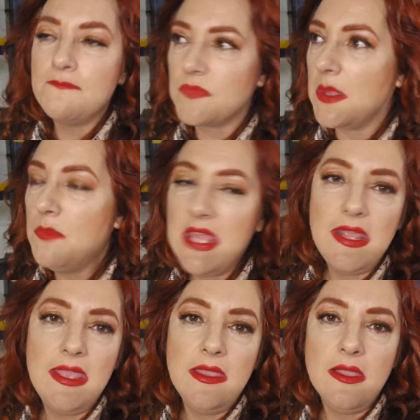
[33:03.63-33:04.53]

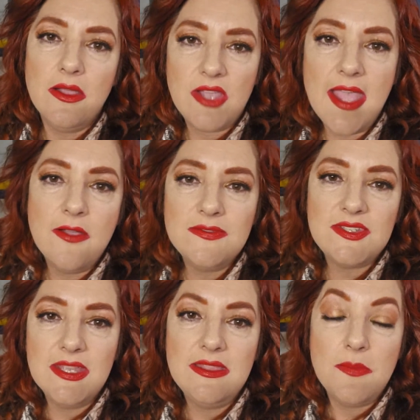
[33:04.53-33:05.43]
many accounts
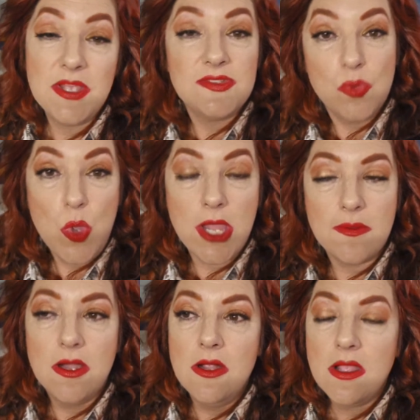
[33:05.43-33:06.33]
in them as you want.
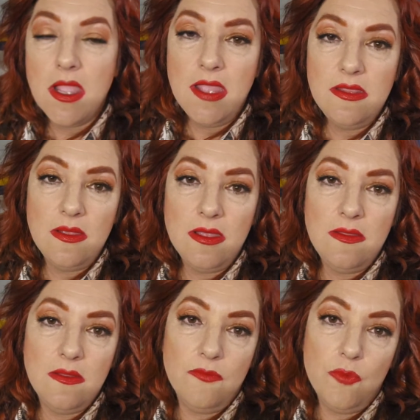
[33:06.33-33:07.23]
And
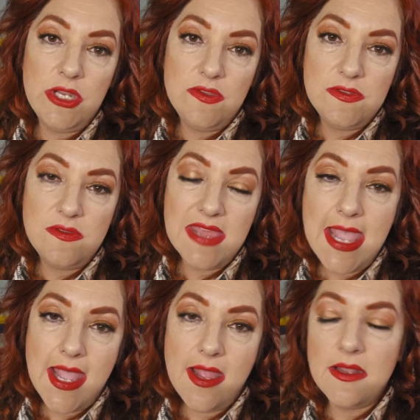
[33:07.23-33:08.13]
when you do
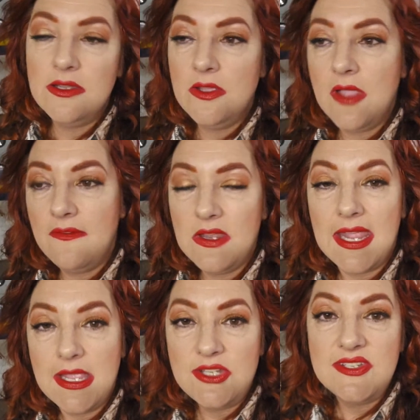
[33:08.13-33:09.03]
that and you have an
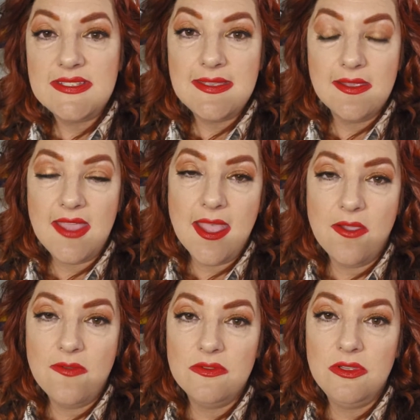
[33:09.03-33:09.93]
agency
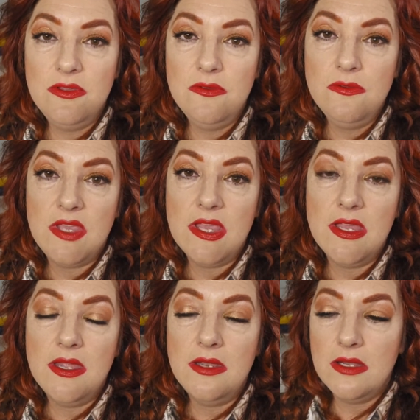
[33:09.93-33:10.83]
account, you
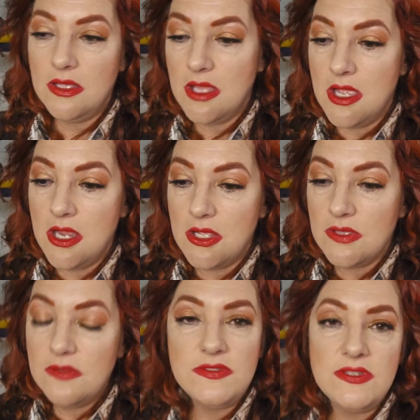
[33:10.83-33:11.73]
can
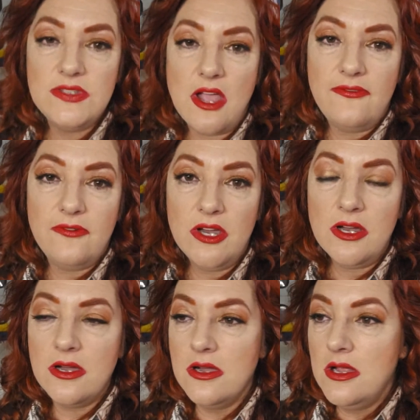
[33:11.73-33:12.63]
use the
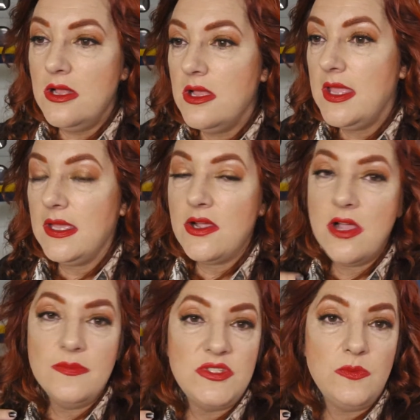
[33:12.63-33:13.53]
software. It
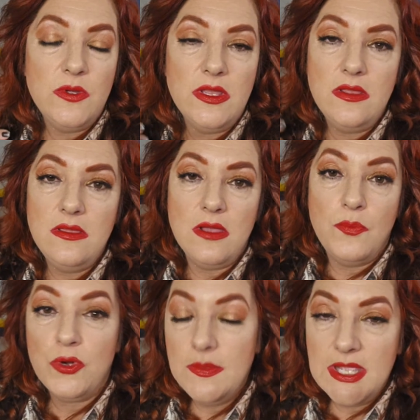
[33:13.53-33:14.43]
comes with
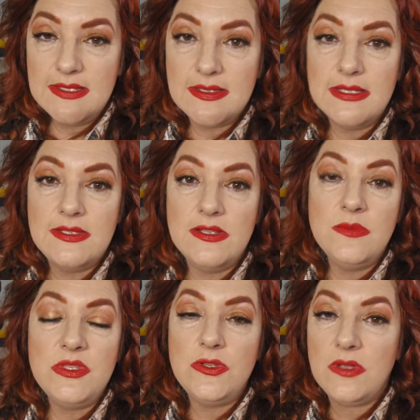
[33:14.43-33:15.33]
pre-made
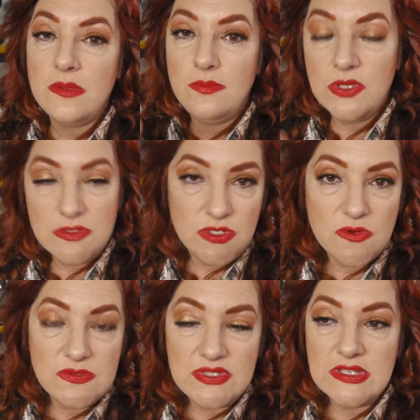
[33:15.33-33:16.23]
systems. You can build your
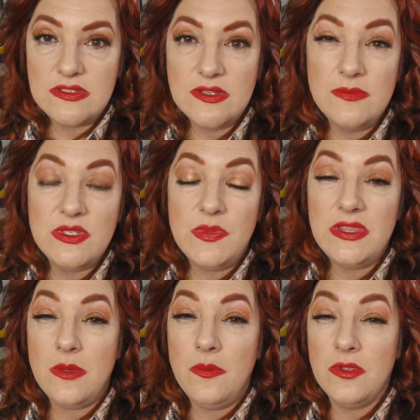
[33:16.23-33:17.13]
own systems, but
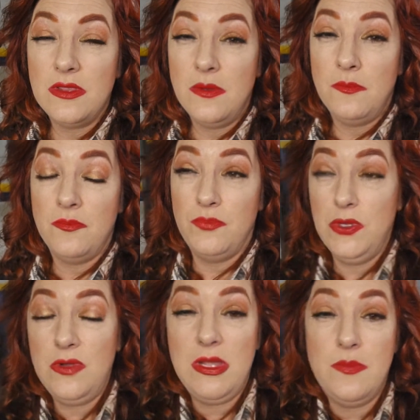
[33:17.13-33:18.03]
the
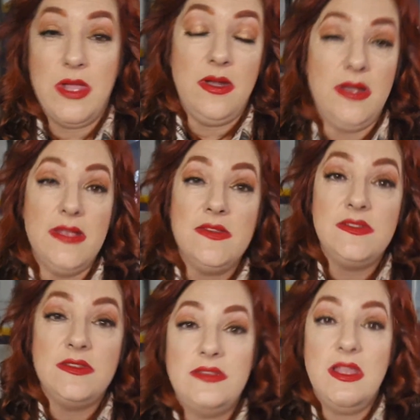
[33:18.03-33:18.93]
beauty about it
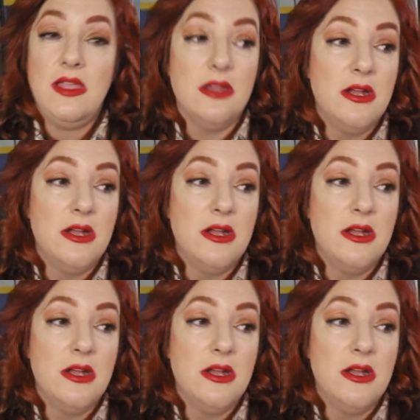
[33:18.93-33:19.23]
is that